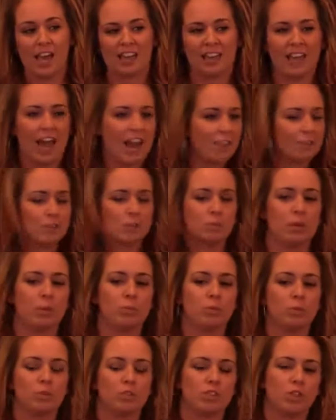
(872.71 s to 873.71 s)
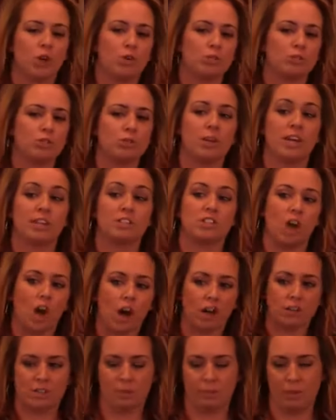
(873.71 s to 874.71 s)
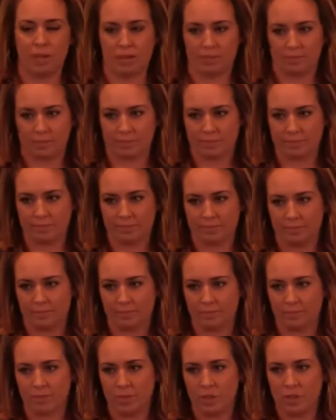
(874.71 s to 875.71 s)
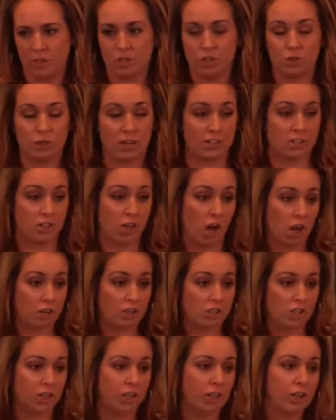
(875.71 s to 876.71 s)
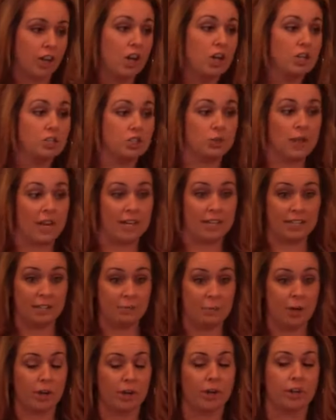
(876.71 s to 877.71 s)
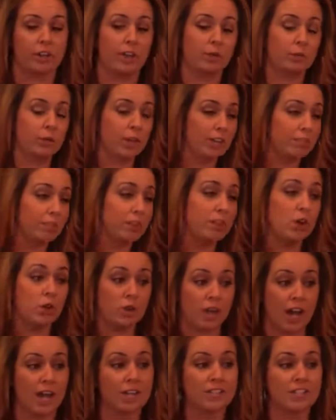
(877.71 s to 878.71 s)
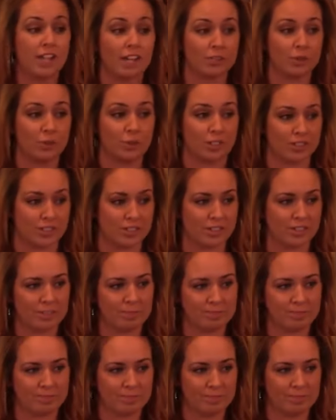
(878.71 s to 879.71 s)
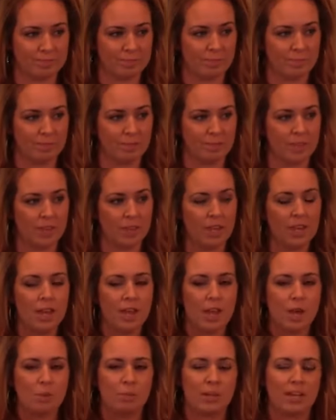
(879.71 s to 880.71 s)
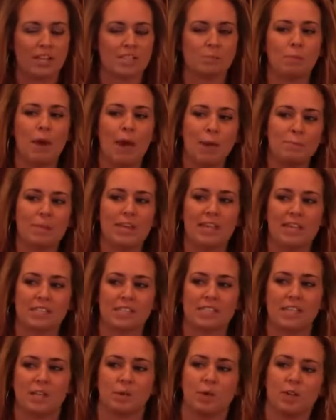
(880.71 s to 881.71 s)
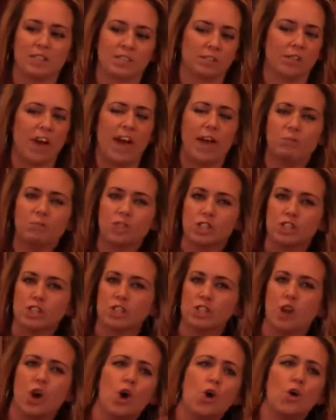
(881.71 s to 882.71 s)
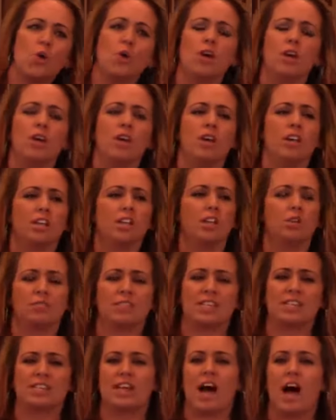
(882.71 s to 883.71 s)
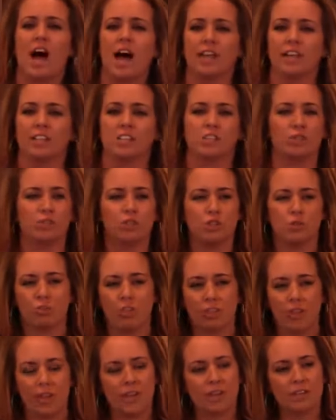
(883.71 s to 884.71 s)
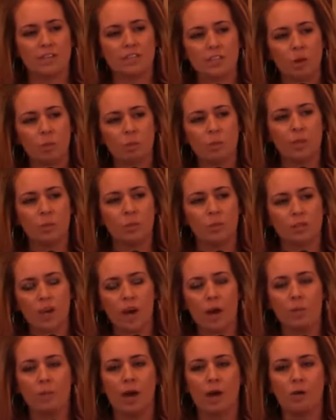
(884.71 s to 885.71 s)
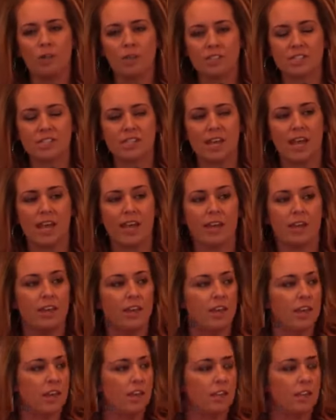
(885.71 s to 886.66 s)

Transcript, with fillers: A lot of those people were told, do not talk to me. Do not talk to her. Do not email her. They were given no contact orders. Because my biggest thing was if I'm just so, you know, dishonest, don't you think somebody would come out and say,